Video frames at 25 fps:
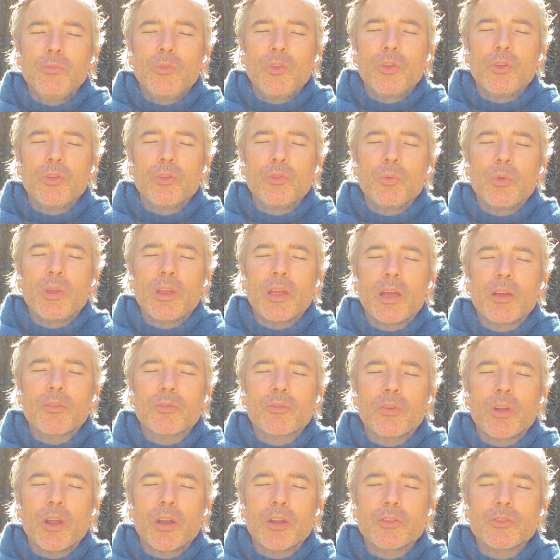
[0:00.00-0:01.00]
Could we have
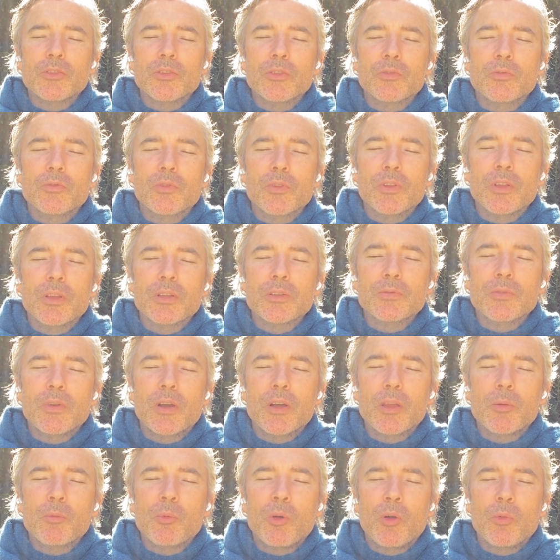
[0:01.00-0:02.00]
gratitude for this
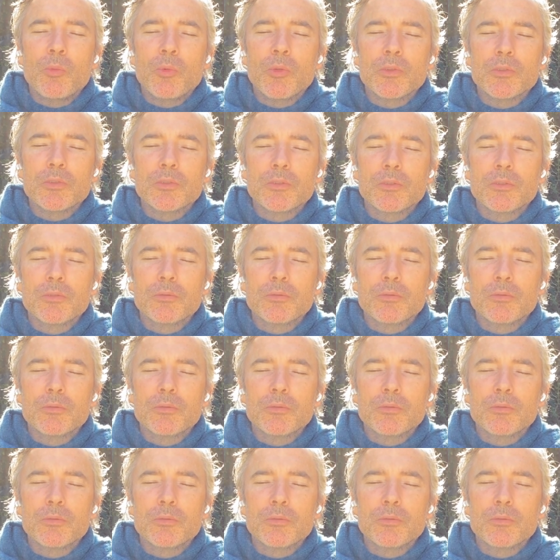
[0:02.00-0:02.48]
very moment?